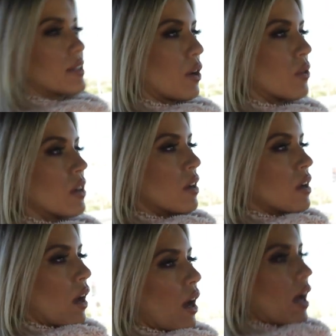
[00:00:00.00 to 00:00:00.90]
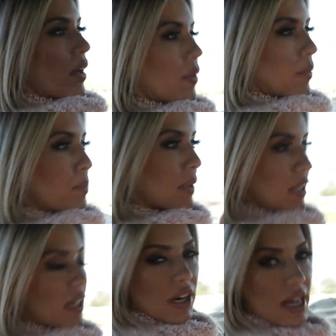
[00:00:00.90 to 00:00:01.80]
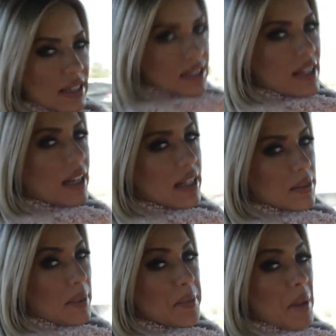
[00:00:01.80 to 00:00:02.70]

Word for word: So uh, Millionairess Society is my